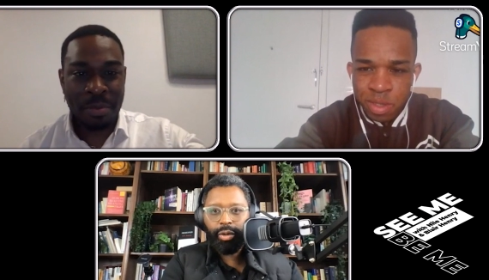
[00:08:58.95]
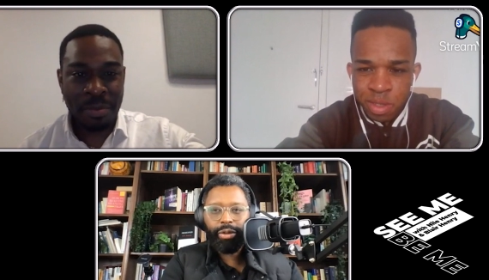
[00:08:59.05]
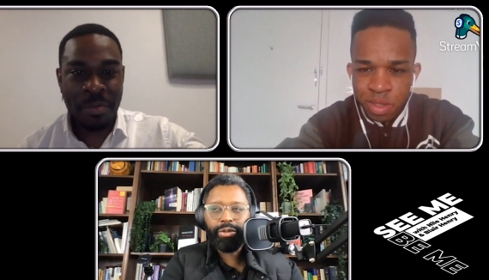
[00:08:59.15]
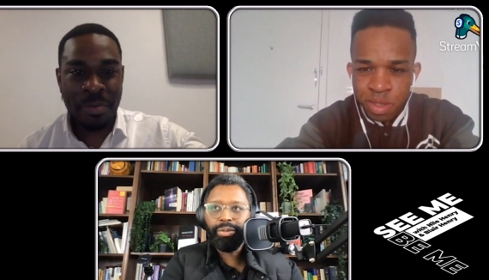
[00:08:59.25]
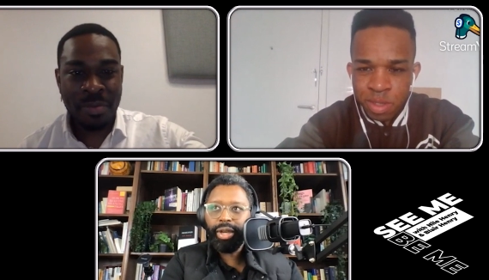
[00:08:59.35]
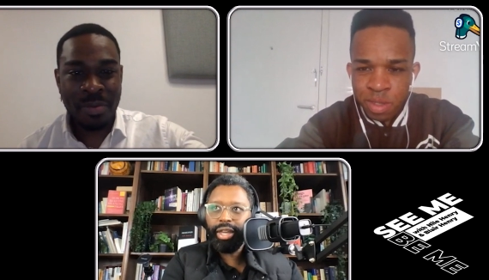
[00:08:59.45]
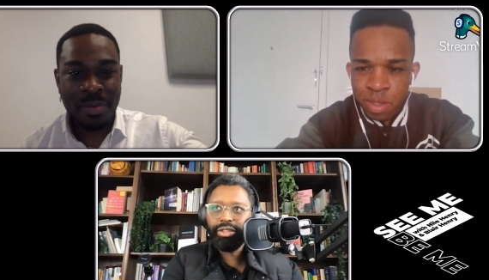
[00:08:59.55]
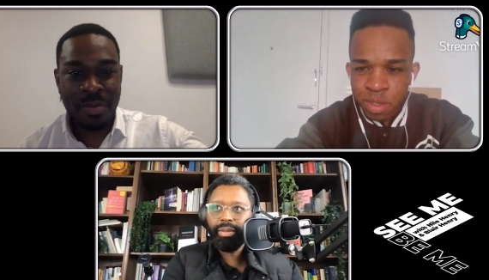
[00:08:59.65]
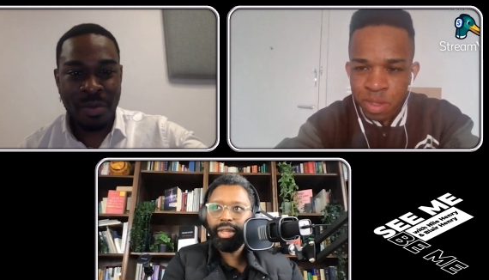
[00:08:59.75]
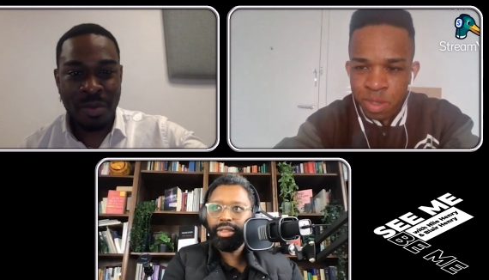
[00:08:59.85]
Speaker 1: It went from being
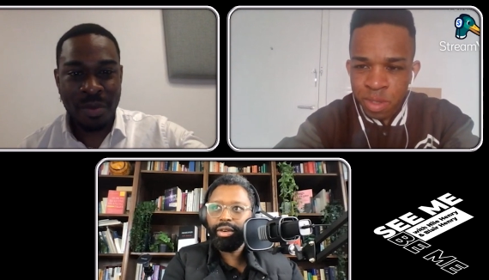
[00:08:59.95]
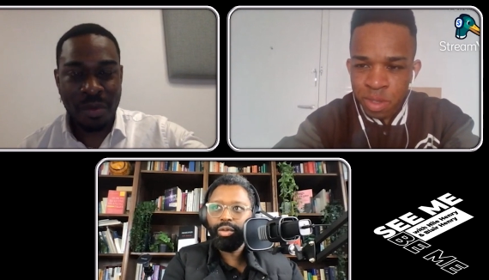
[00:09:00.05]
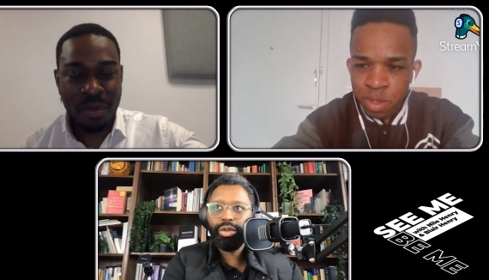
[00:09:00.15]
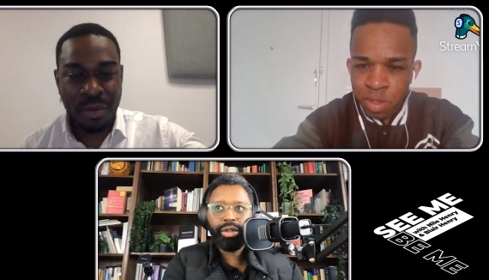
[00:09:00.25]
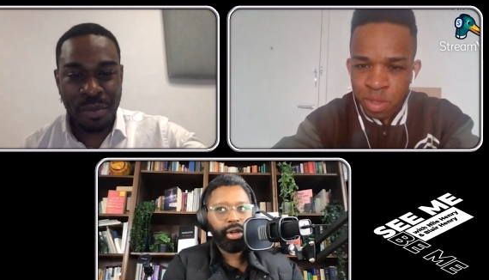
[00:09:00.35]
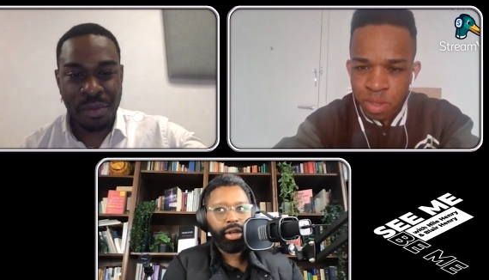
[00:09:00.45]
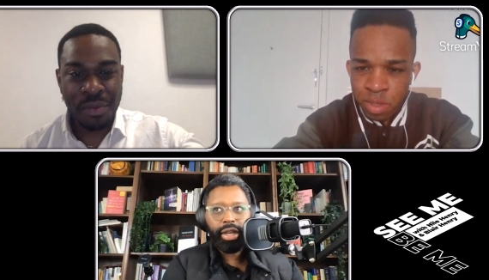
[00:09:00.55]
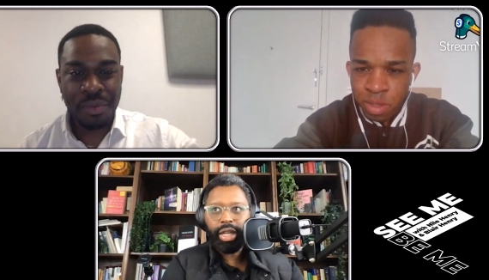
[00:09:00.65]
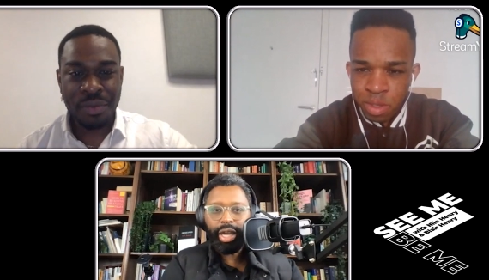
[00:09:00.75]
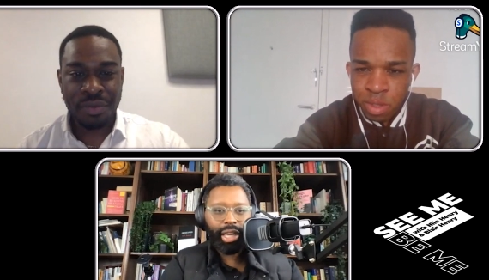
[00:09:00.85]
something that was,
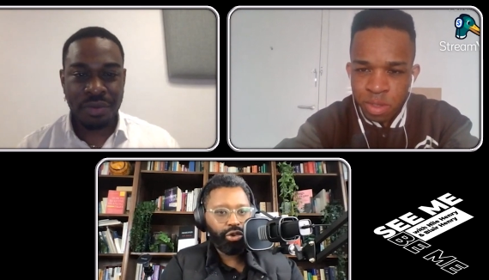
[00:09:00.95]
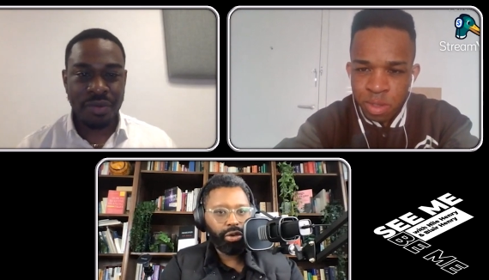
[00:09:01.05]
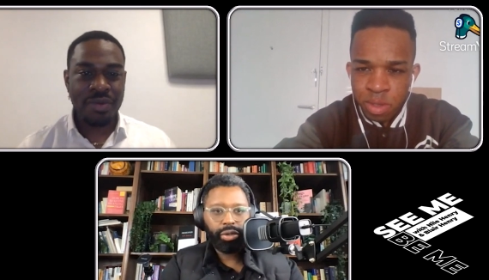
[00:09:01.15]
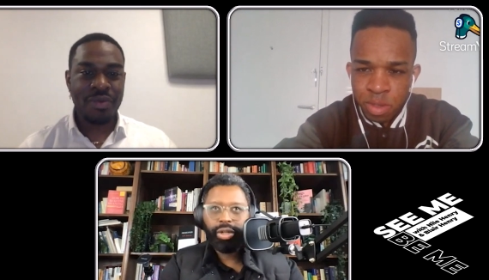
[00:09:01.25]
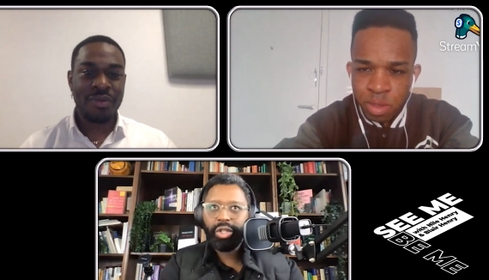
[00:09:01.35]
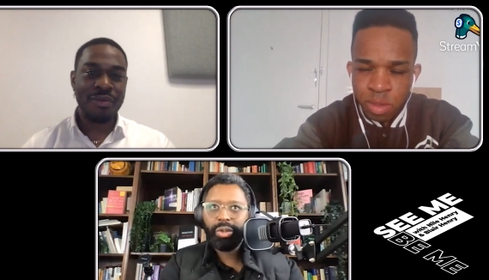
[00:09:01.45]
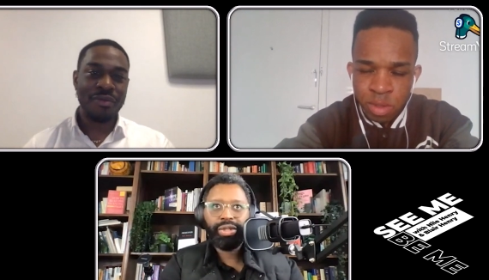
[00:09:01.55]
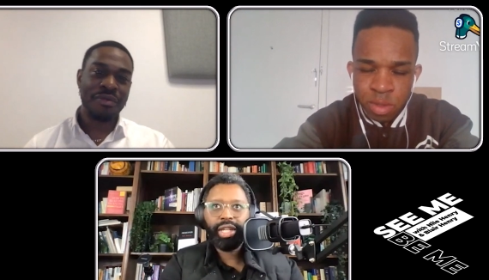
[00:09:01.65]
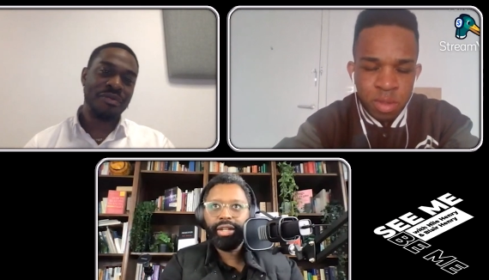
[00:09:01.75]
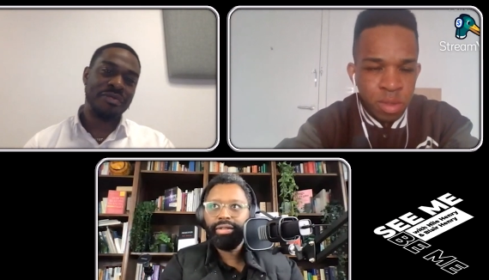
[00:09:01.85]
you know, it grew
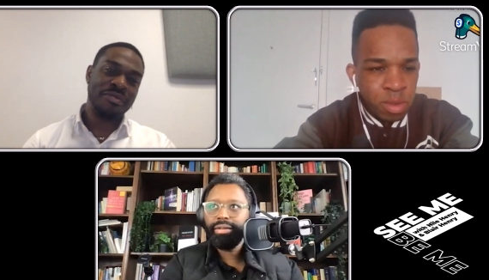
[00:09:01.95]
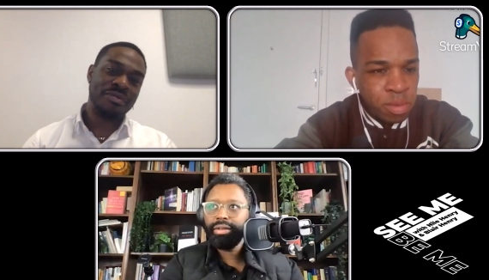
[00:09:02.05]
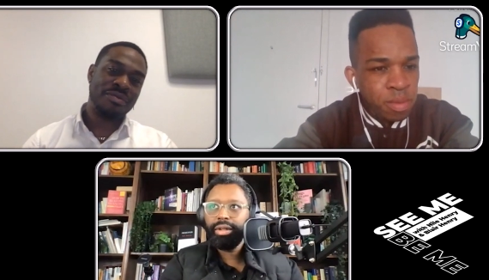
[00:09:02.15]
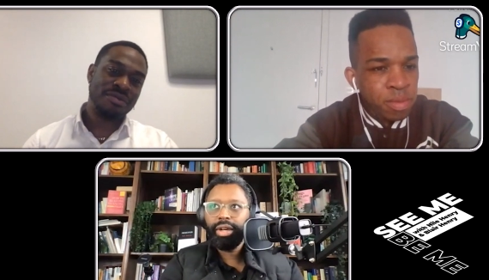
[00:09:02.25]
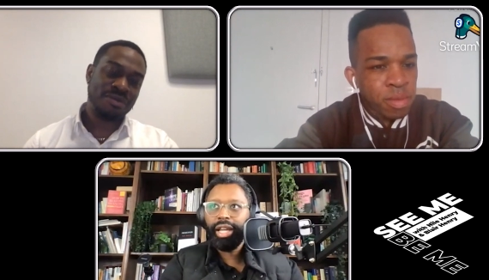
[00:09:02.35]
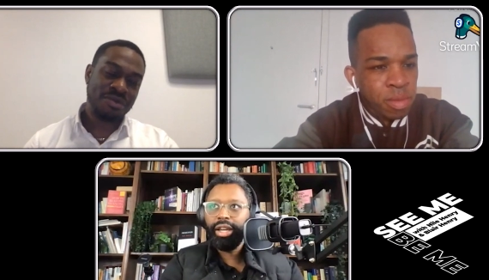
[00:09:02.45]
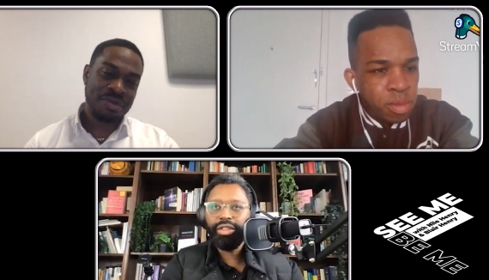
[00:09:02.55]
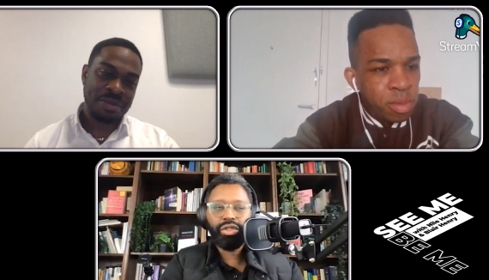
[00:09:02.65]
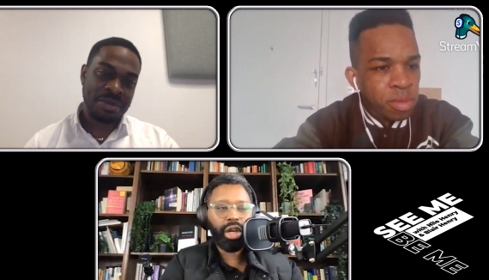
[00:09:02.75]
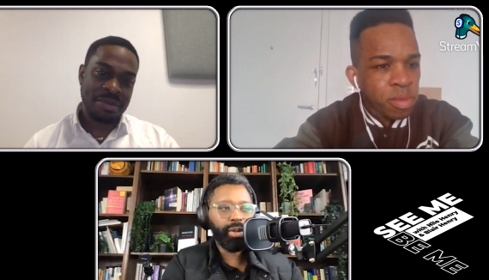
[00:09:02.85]
300%. I
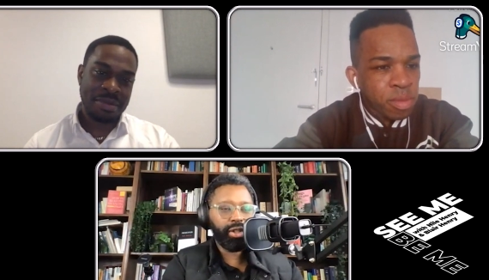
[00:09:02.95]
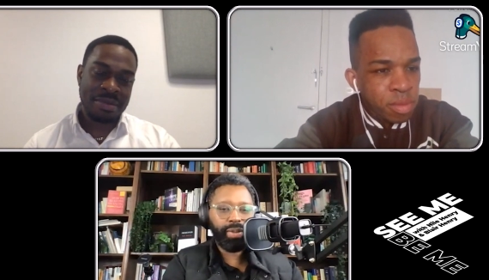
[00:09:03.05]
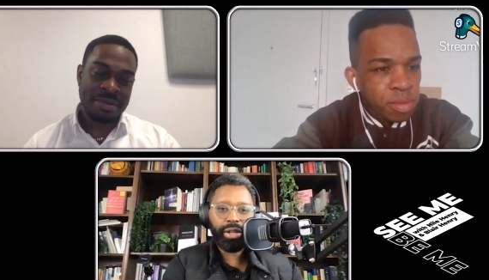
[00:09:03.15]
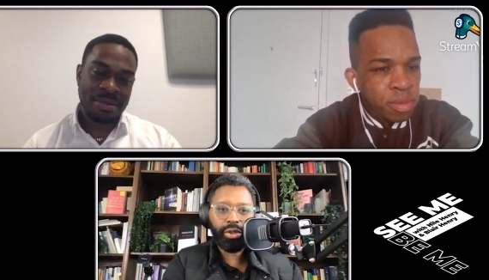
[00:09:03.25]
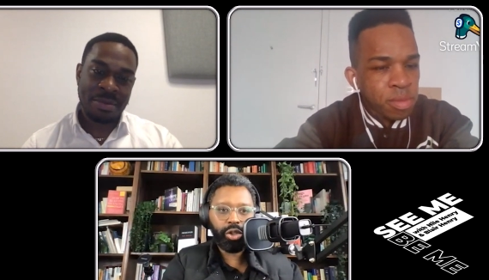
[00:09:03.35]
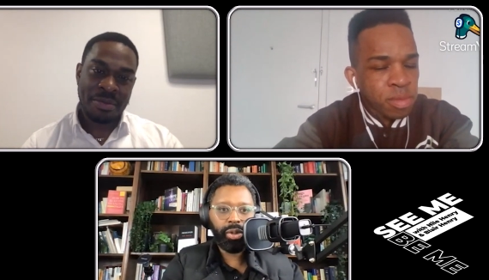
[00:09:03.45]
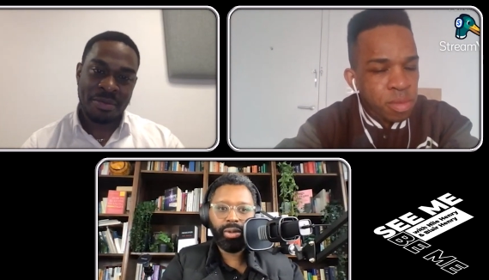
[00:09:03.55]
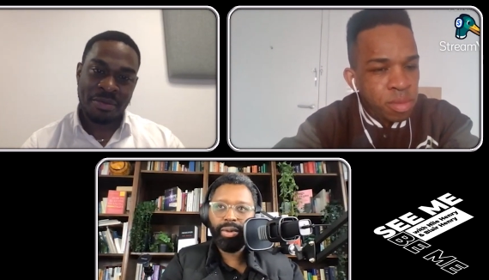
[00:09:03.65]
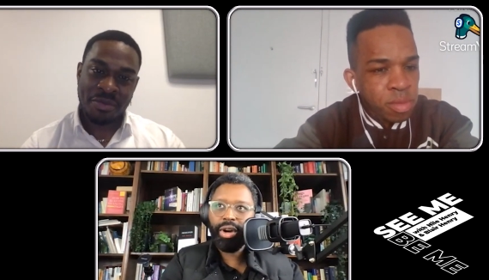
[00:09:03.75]
learned so much about social media